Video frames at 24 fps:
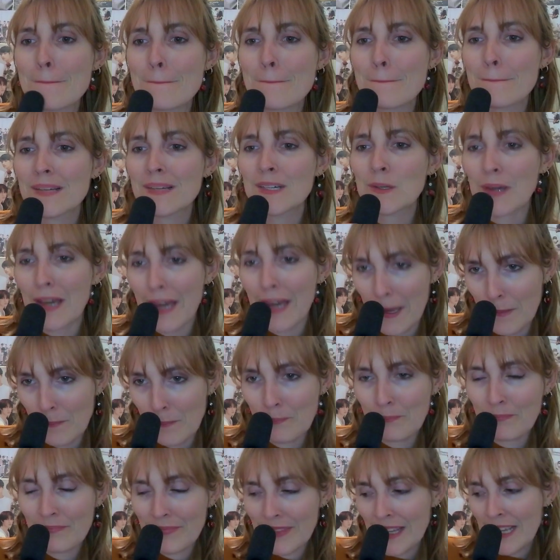Okay.
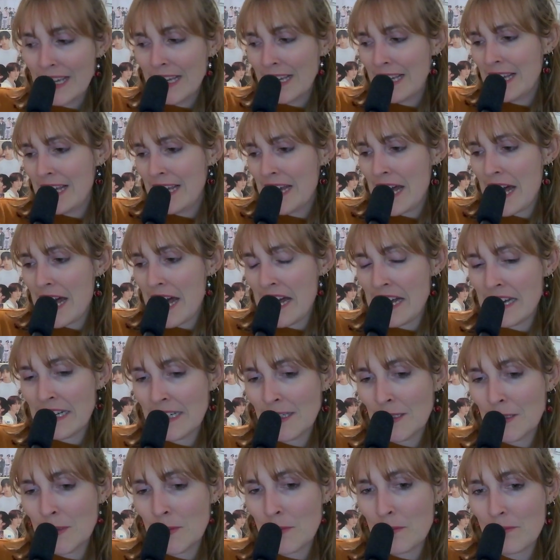
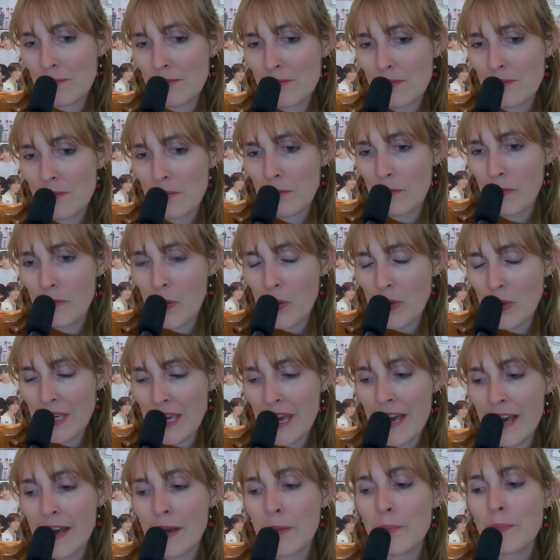But
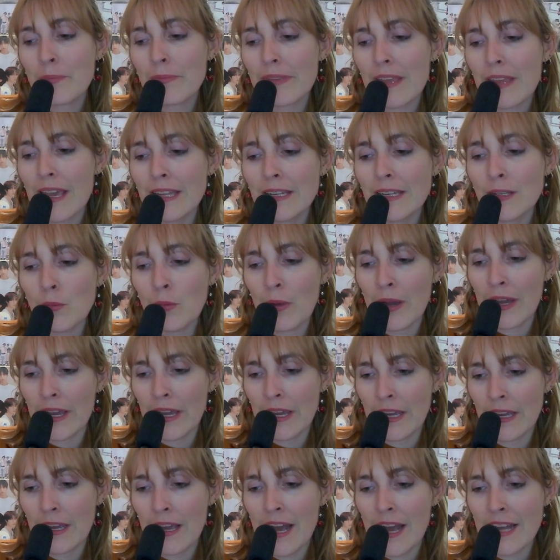yeah,
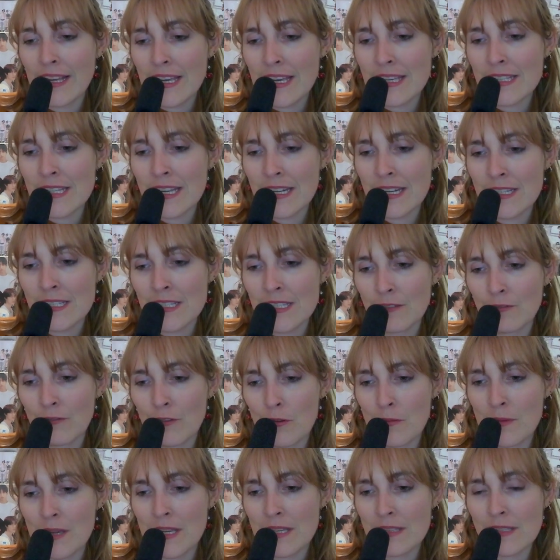anyway, I guess that is it
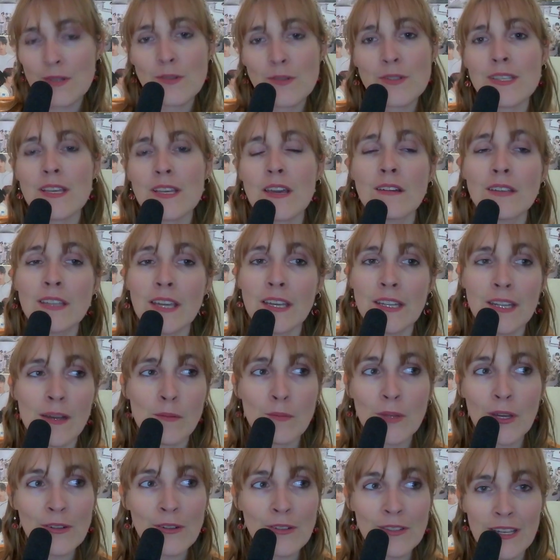for me. Seriously, again, I'm
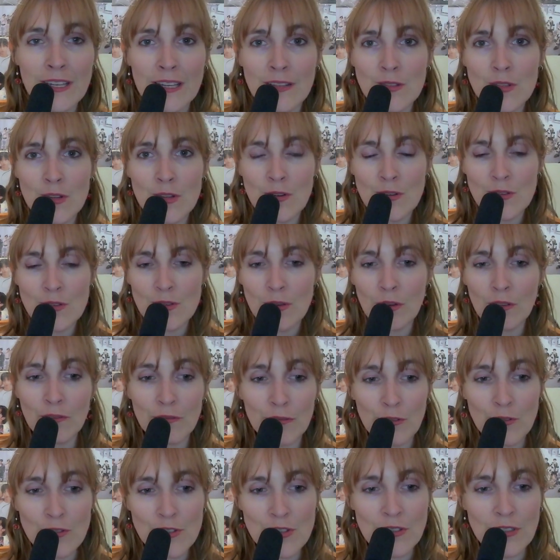not a dancer, so
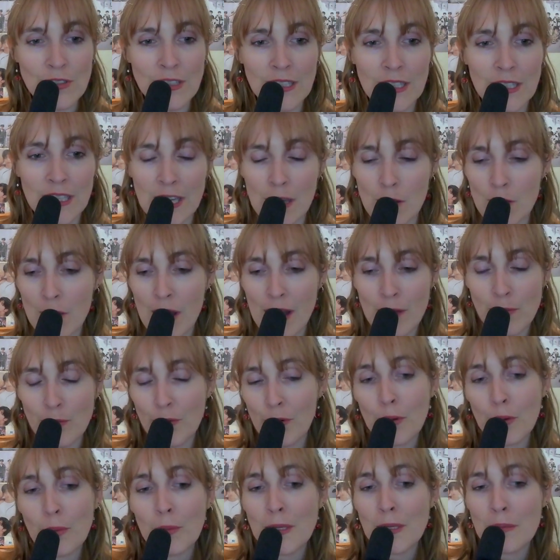unfortunately, I
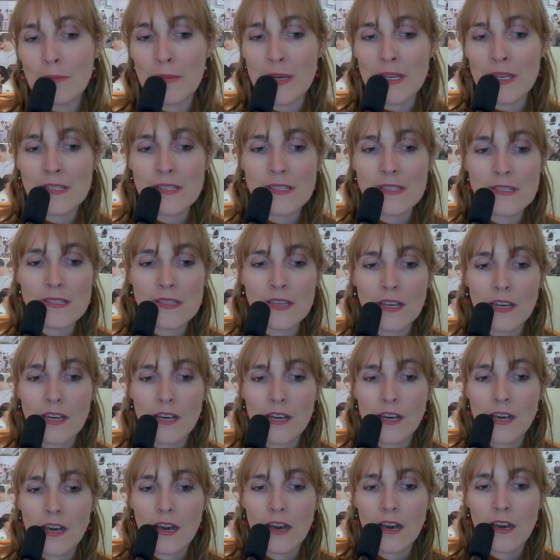probably missed
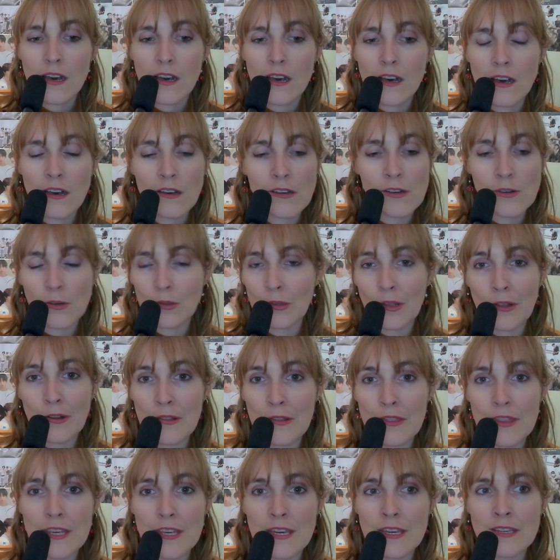a lot
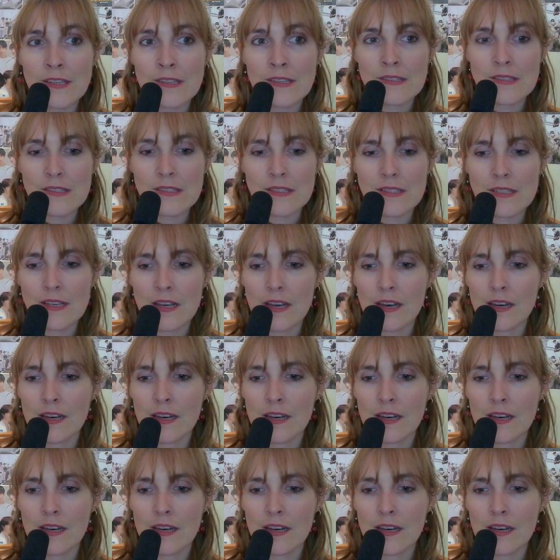of things.